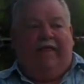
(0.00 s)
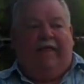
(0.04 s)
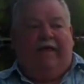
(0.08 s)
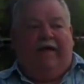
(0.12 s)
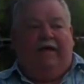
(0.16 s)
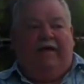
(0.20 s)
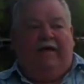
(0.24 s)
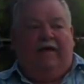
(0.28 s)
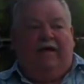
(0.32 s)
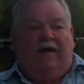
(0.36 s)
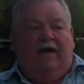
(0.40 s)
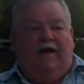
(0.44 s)

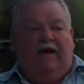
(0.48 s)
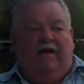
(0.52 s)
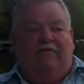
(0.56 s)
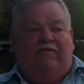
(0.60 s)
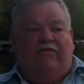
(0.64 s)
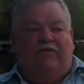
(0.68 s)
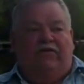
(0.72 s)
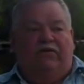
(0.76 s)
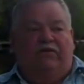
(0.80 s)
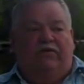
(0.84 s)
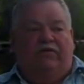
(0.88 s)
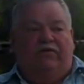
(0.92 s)
And
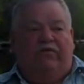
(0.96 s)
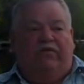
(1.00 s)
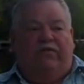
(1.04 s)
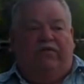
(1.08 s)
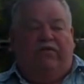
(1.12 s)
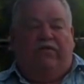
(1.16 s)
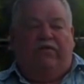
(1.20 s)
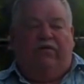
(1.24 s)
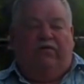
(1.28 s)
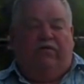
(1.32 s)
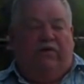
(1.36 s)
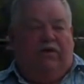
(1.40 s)
after
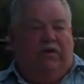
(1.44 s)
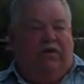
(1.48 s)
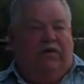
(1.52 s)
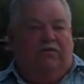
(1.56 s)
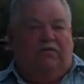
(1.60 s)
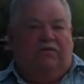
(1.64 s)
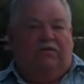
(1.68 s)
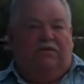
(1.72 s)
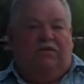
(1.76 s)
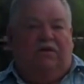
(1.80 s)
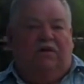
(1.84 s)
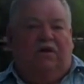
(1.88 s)
30
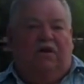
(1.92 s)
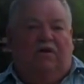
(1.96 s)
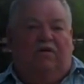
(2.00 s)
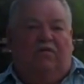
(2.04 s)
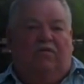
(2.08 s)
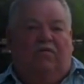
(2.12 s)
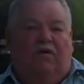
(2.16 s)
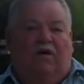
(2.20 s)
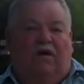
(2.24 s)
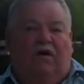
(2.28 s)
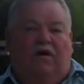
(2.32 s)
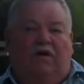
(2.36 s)
years in
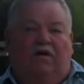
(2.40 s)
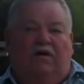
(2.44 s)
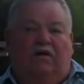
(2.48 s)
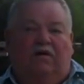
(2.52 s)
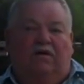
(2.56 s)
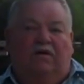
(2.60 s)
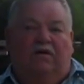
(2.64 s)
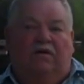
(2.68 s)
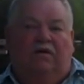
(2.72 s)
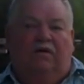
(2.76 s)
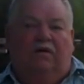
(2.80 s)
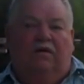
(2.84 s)
Ottawa
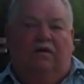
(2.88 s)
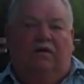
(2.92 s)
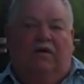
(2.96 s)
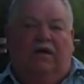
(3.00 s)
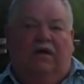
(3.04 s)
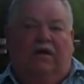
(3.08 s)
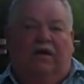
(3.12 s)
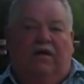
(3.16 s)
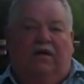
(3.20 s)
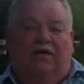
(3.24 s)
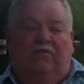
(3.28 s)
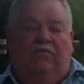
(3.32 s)

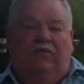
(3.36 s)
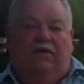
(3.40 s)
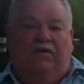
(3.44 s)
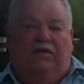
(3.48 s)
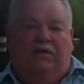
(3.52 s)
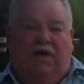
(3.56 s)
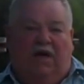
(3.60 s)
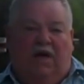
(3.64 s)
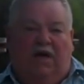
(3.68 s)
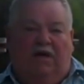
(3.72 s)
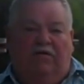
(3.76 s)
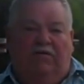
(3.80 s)
and
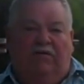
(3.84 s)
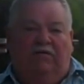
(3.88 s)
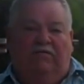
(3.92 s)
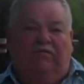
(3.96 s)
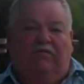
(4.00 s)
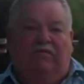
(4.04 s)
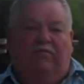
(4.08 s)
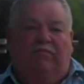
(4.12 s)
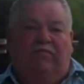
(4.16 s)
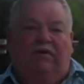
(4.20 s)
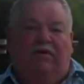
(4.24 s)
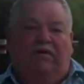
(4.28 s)
retiring
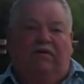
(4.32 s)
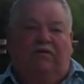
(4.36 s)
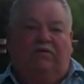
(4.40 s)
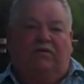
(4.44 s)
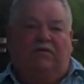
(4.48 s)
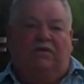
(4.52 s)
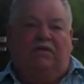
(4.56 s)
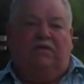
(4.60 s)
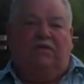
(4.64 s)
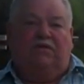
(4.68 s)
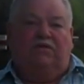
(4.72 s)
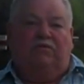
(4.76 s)
from my
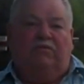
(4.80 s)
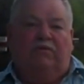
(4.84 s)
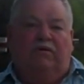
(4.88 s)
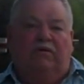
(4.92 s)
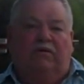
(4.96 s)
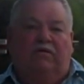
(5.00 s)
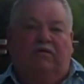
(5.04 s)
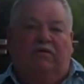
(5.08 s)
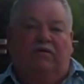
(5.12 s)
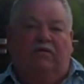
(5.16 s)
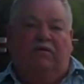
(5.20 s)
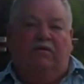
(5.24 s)
nursing
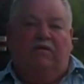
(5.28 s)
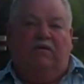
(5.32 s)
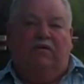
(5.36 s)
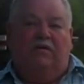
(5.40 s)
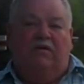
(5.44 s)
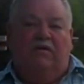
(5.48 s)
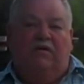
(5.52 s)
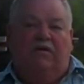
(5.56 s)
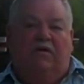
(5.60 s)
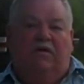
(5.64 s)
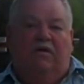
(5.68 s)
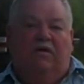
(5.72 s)
career,
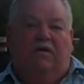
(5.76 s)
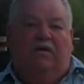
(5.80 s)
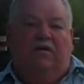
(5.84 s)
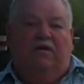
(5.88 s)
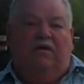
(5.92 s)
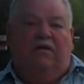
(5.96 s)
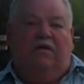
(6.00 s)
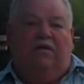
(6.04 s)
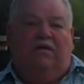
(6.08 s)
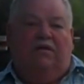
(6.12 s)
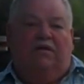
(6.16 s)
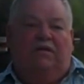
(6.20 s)

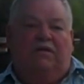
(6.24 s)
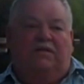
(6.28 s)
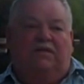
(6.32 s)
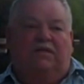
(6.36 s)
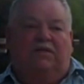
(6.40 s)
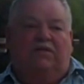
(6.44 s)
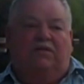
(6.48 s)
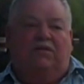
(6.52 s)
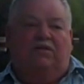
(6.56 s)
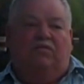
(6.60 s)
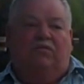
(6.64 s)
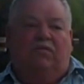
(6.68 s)
the
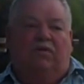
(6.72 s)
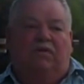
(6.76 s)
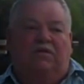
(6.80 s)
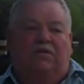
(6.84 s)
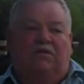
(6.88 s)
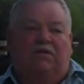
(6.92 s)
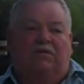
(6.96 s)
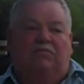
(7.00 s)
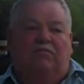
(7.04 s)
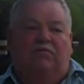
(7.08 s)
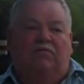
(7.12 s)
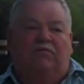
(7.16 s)
decision
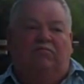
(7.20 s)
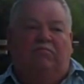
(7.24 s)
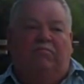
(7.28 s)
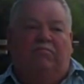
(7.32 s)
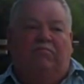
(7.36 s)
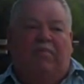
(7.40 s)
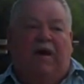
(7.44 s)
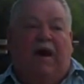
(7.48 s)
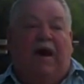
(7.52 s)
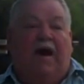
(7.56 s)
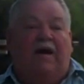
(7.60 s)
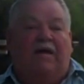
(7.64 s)
was to move
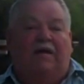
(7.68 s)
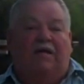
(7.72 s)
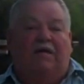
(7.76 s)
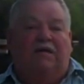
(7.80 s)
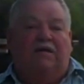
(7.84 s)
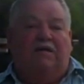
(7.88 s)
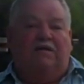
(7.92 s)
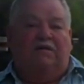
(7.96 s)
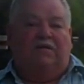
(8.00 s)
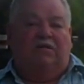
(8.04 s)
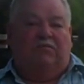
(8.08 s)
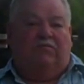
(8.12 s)
back
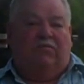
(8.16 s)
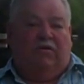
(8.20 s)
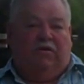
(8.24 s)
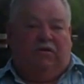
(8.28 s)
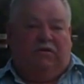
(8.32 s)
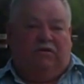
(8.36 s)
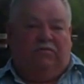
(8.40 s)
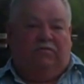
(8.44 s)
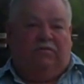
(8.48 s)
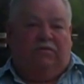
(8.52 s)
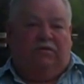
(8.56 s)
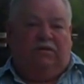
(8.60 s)
to
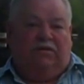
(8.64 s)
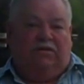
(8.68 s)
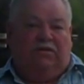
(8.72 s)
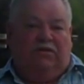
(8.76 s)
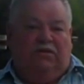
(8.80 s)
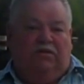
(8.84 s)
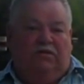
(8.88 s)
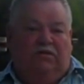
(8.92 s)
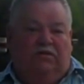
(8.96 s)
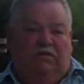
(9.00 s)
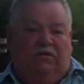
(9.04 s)
Bracebridg